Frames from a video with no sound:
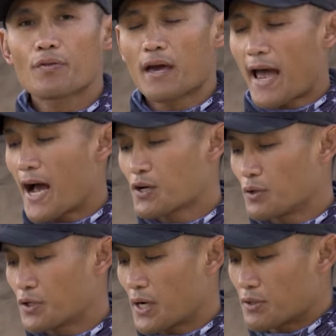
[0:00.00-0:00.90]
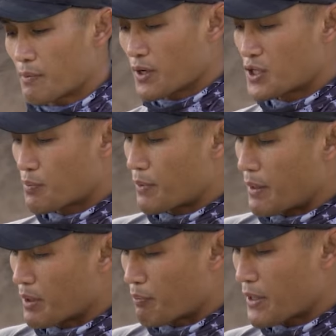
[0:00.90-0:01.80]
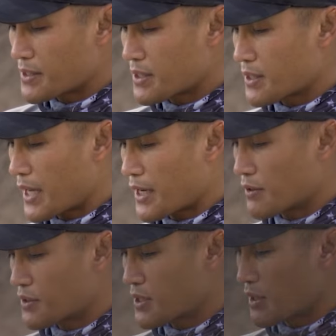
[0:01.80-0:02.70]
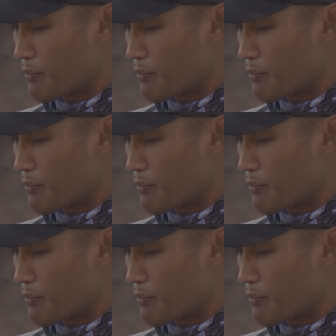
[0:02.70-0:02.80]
the actual shot. So I'm going to press this again, and you'll see the